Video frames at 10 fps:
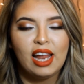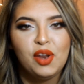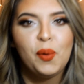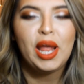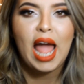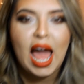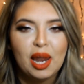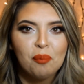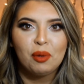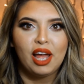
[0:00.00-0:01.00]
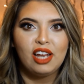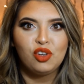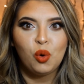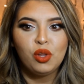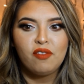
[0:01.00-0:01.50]
I knew I had it, but I
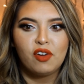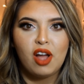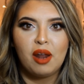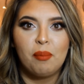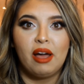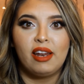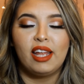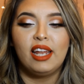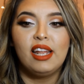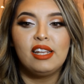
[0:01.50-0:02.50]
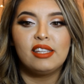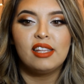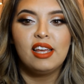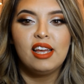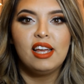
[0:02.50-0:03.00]
totally forgot about it, and it's